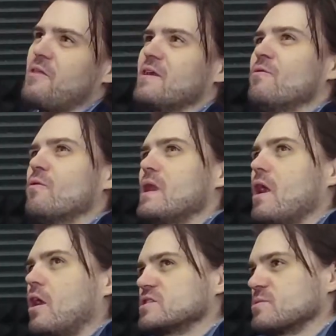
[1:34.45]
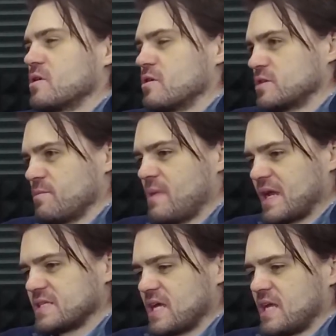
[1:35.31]
think when entrepreneurship
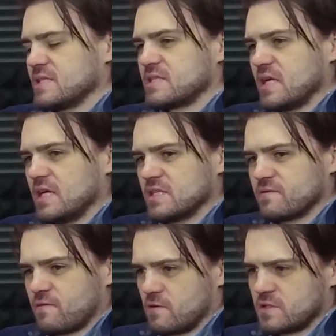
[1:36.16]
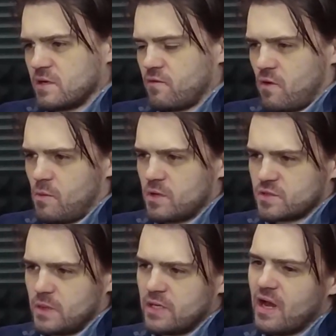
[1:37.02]
makes sense is first and
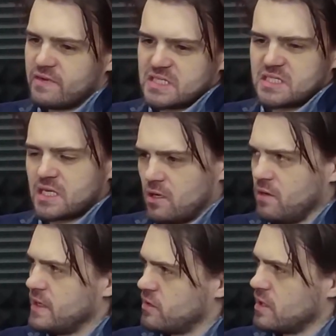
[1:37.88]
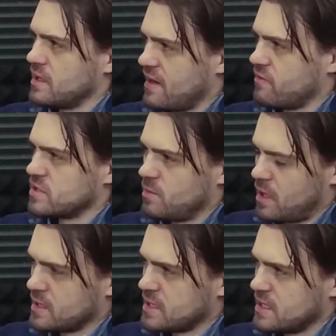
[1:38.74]
foremost when you have a skill that you can leverage and
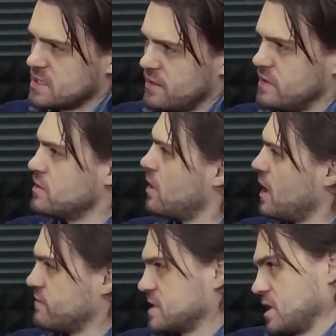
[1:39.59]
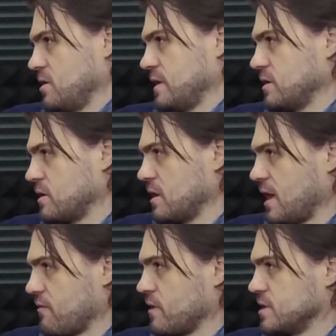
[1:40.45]
monetize. If you don't have a skill that you can
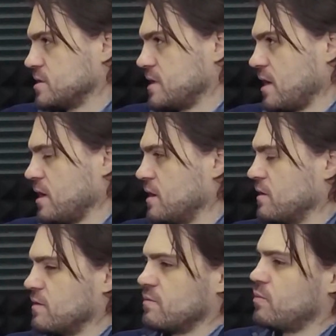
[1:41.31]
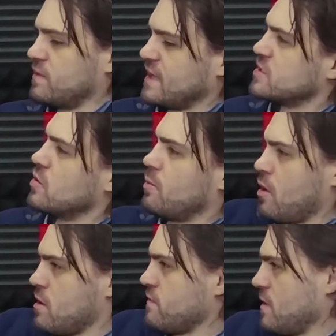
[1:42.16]
leverage that sets you
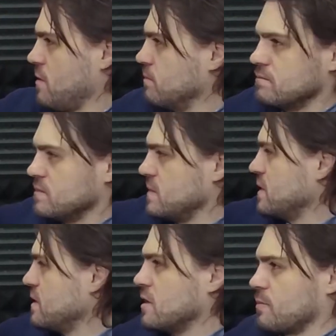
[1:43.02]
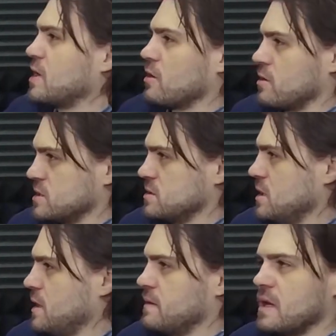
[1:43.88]
apart from your peers
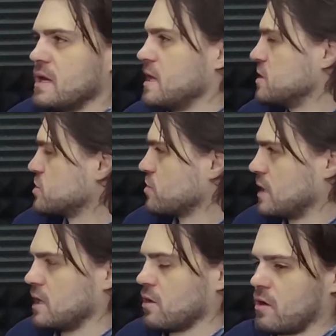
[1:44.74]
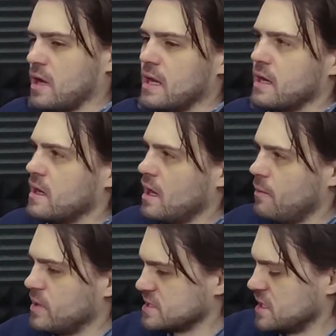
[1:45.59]
in industry or in
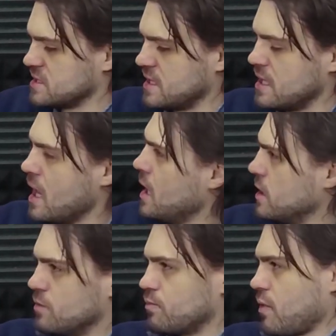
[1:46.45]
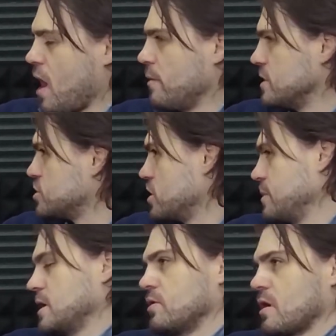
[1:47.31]
a business, then you probably shouldn't
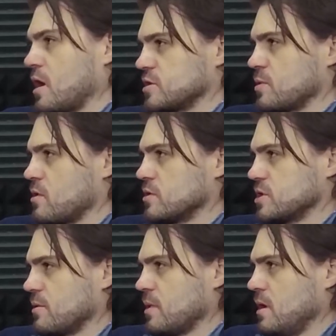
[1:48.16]
be doing entrepreneurship.